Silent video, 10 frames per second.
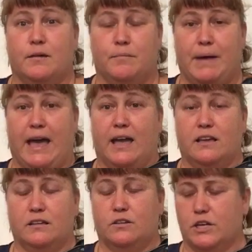bag,
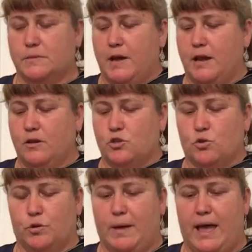crossbody
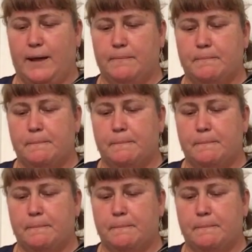shoulder bag.